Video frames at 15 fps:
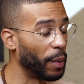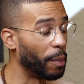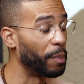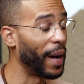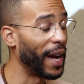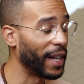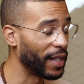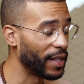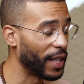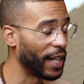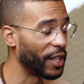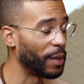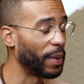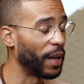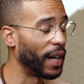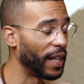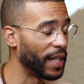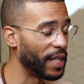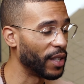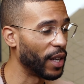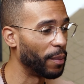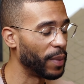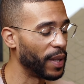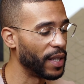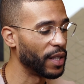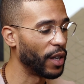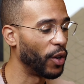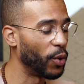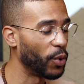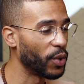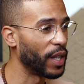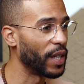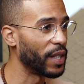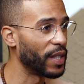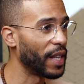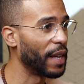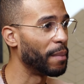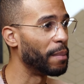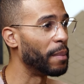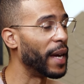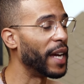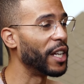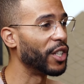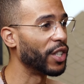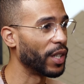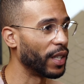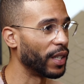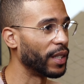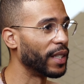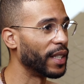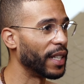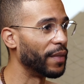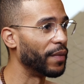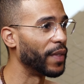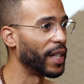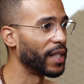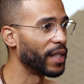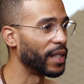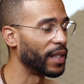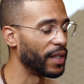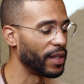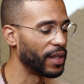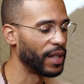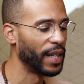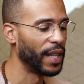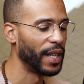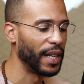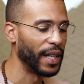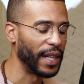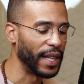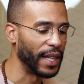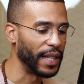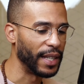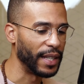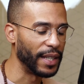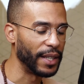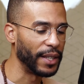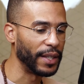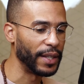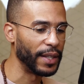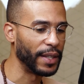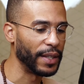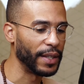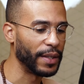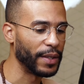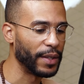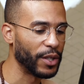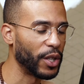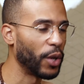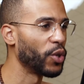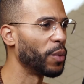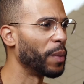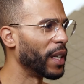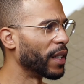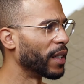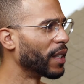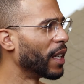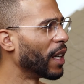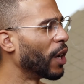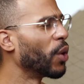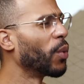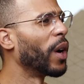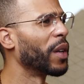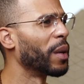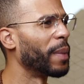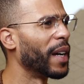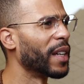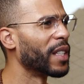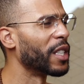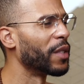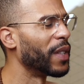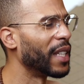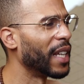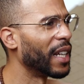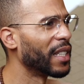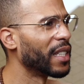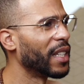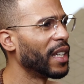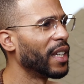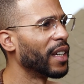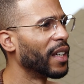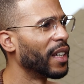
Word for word: the banks actually behind these companies are also the same major investors in social media. Who are the banks? It's Fidelity,